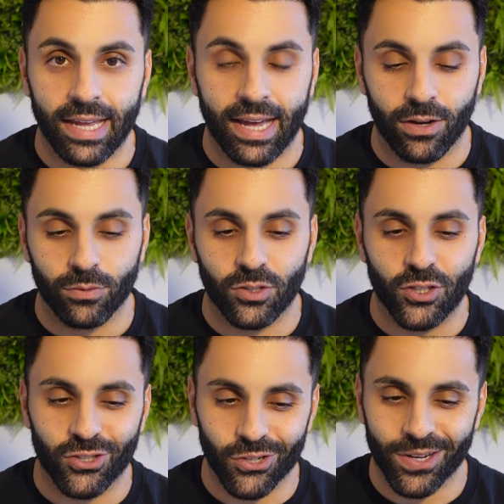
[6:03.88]
Now,
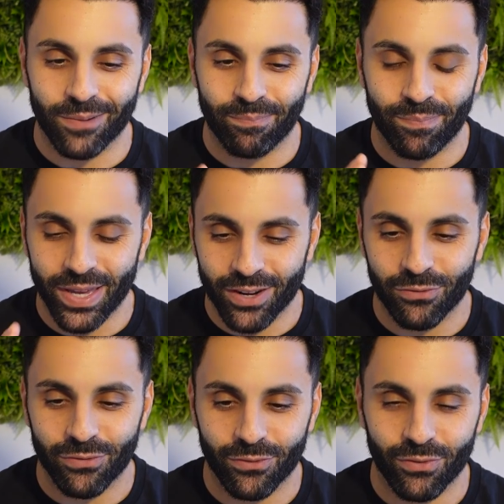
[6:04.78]
just doing a bit
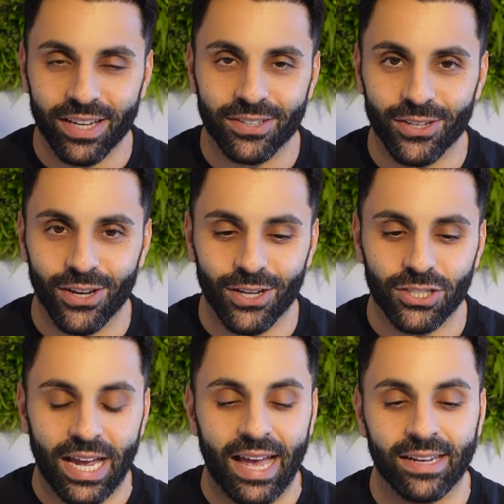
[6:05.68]
of
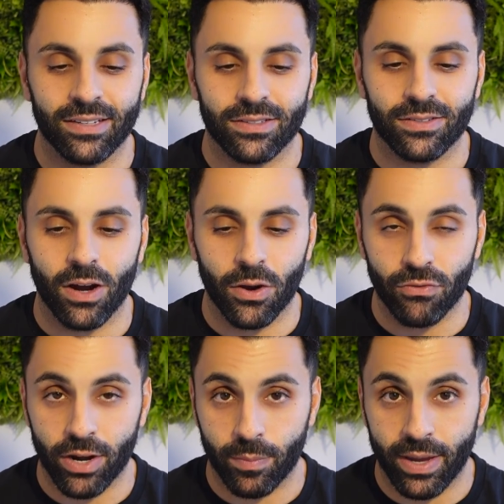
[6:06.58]
research, and I would
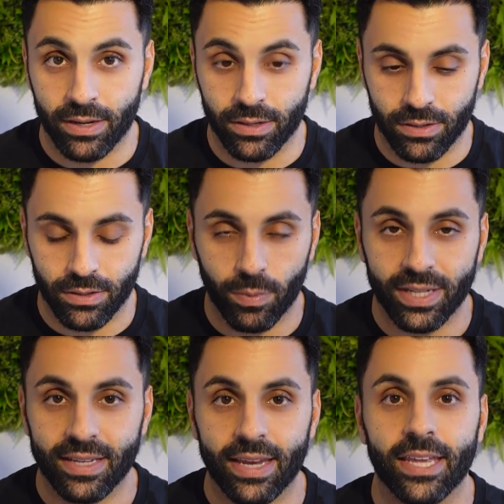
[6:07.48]
recommend probably
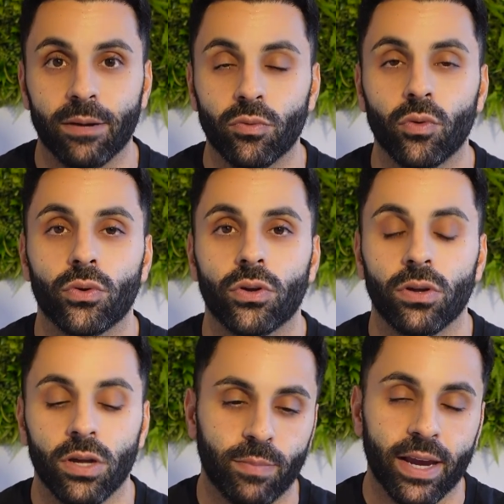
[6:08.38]
taking a
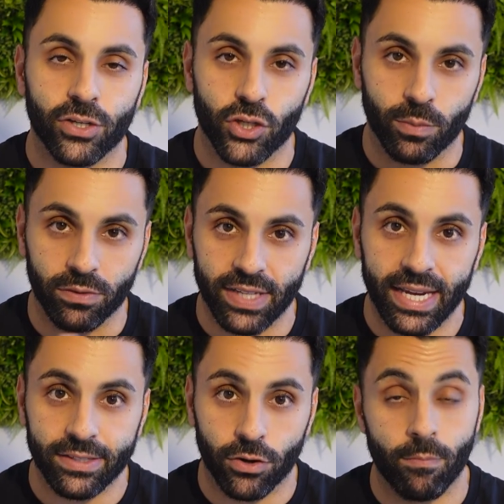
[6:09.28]
broader spectrum of
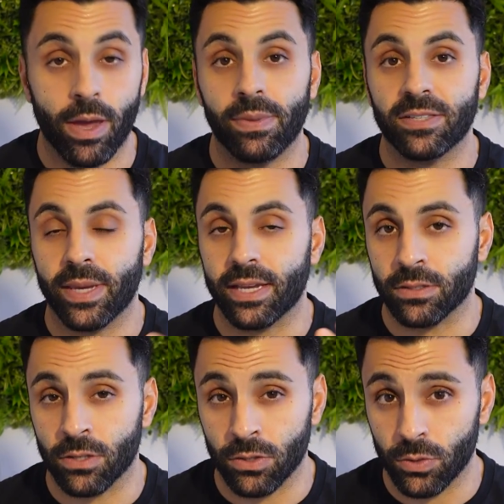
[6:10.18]
data and maybe speaking
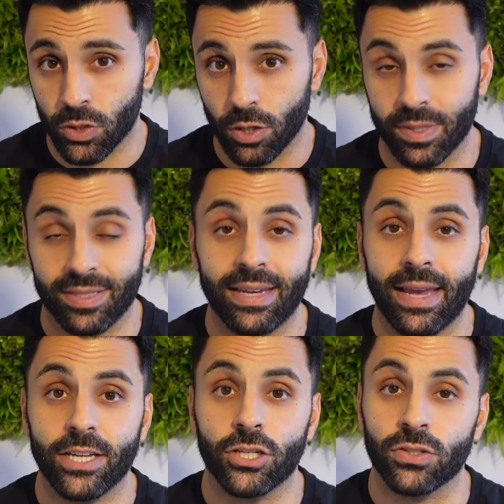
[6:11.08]
to some estate
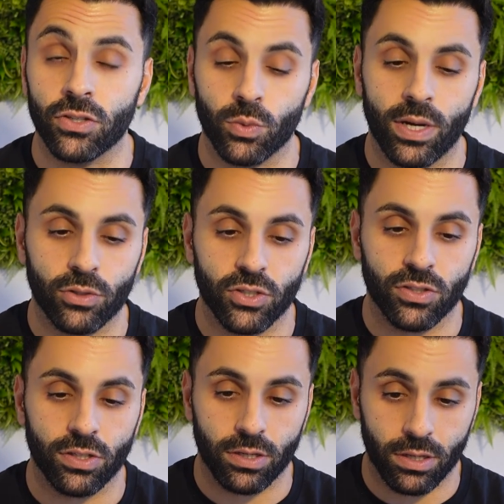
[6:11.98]
agents as well, just
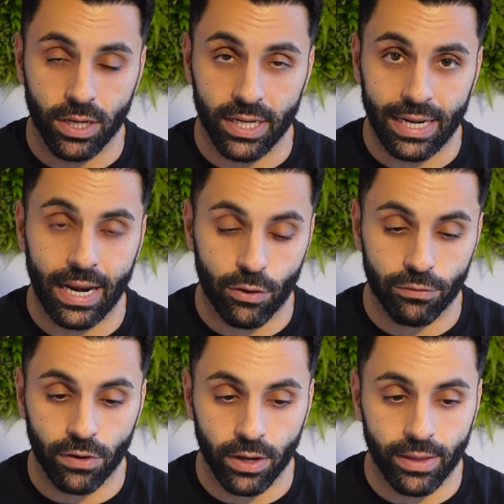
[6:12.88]
to kind of
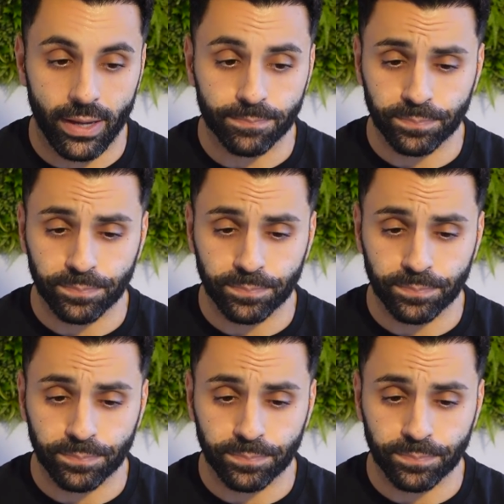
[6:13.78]
clarify that.